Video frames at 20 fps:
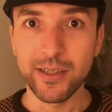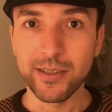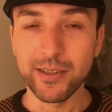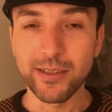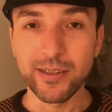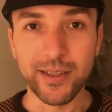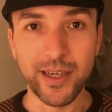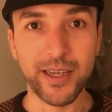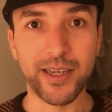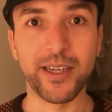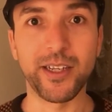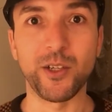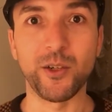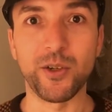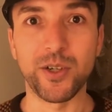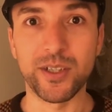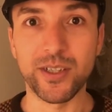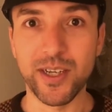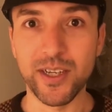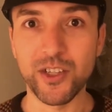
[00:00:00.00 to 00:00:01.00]
taking your
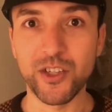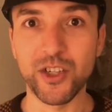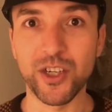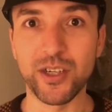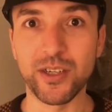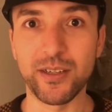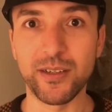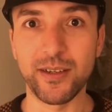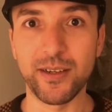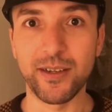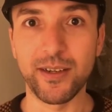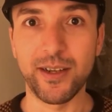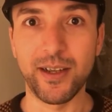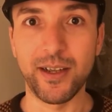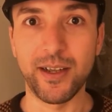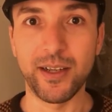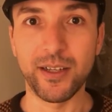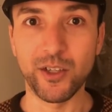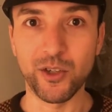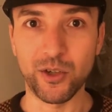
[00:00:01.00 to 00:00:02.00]
attention
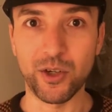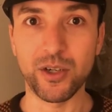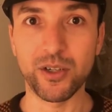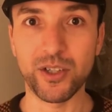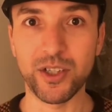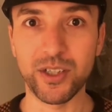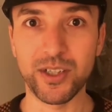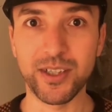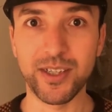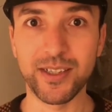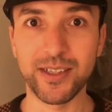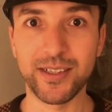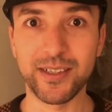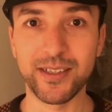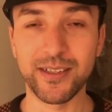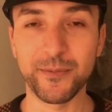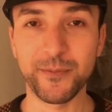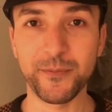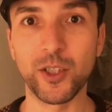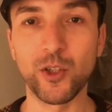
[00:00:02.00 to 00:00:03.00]
and your
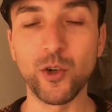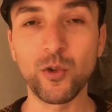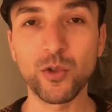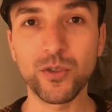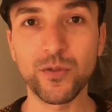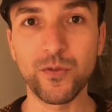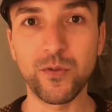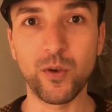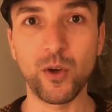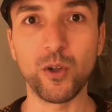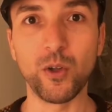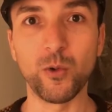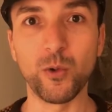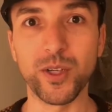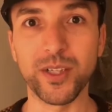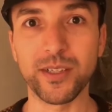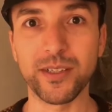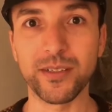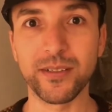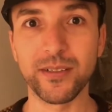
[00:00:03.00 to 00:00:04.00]
consciousness, don't follow
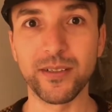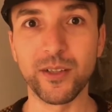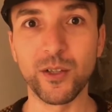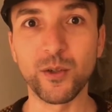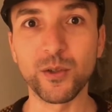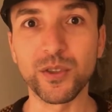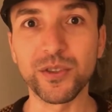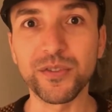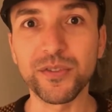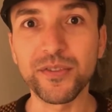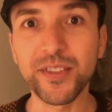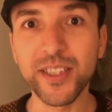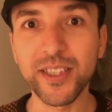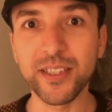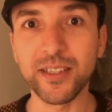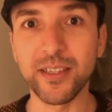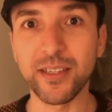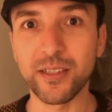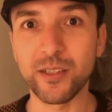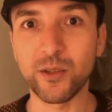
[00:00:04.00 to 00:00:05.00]
it, don't
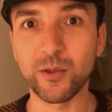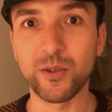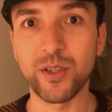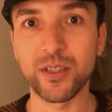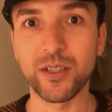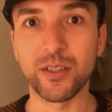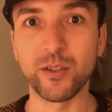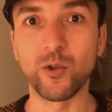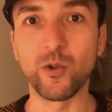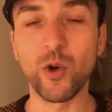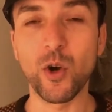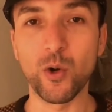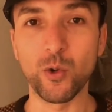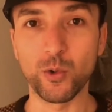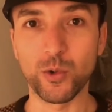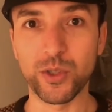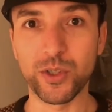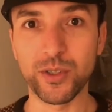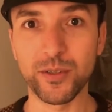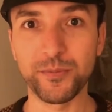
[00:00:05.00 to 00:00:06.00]
feed it so that it
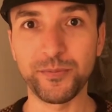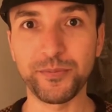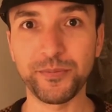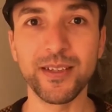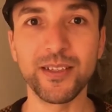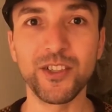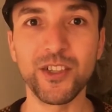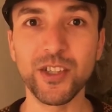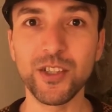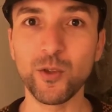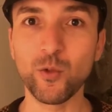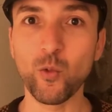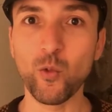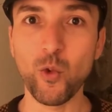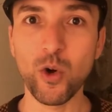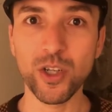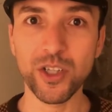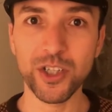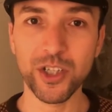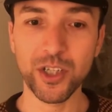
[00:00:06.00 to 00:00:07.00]
grows. Just
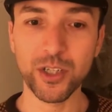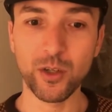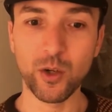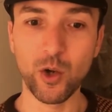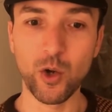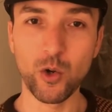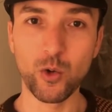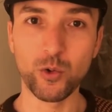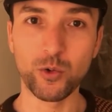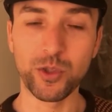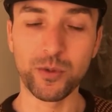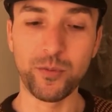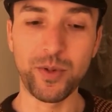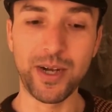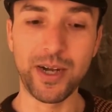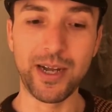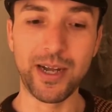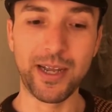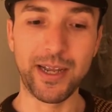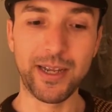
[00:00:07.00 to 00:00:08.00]
watch it goes
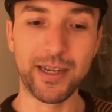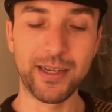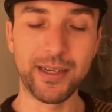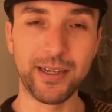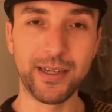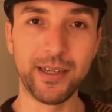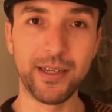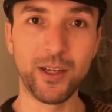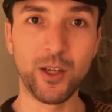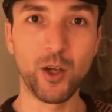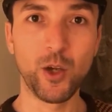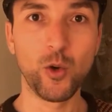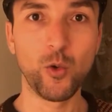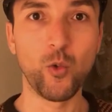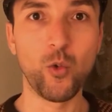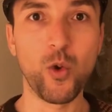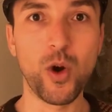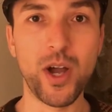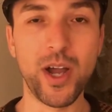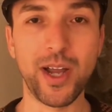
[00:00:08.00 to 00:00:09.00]
by
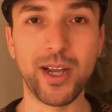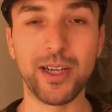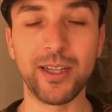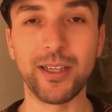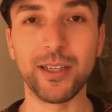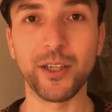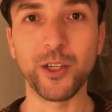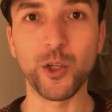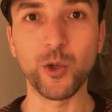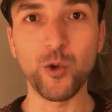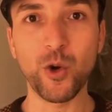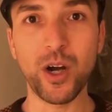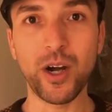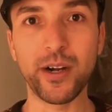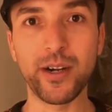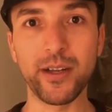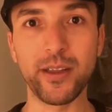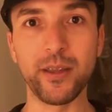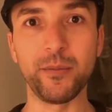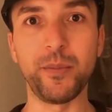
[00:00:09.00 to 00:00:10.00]
while you
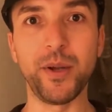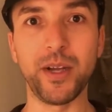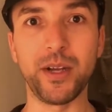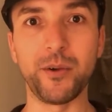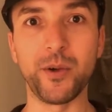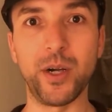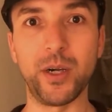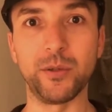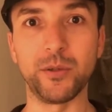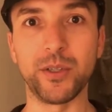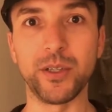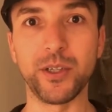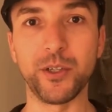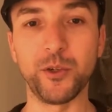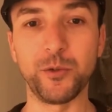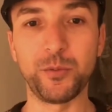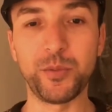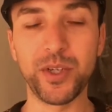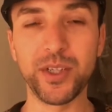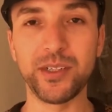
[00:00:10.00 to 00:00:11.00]
are in the background,
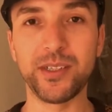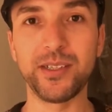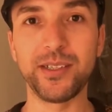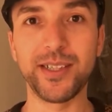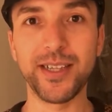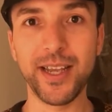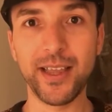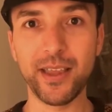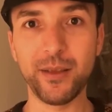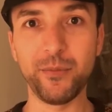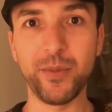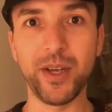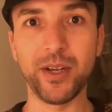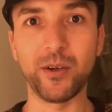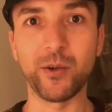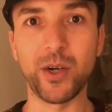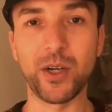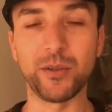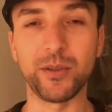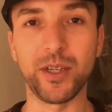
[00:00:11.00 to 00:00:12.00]
your presence in the
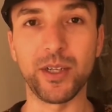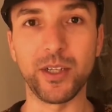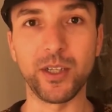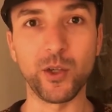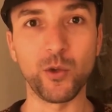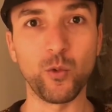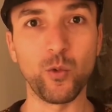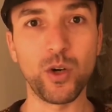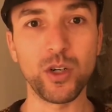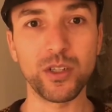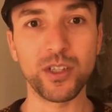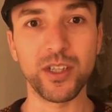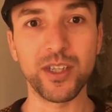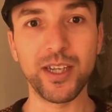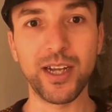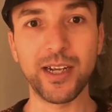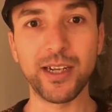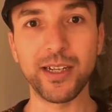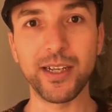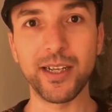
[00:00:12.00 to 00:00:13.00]
background, and you watch the
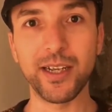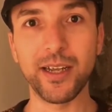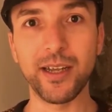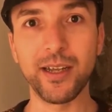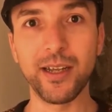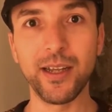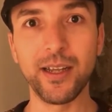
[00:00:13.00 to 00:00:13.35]
idea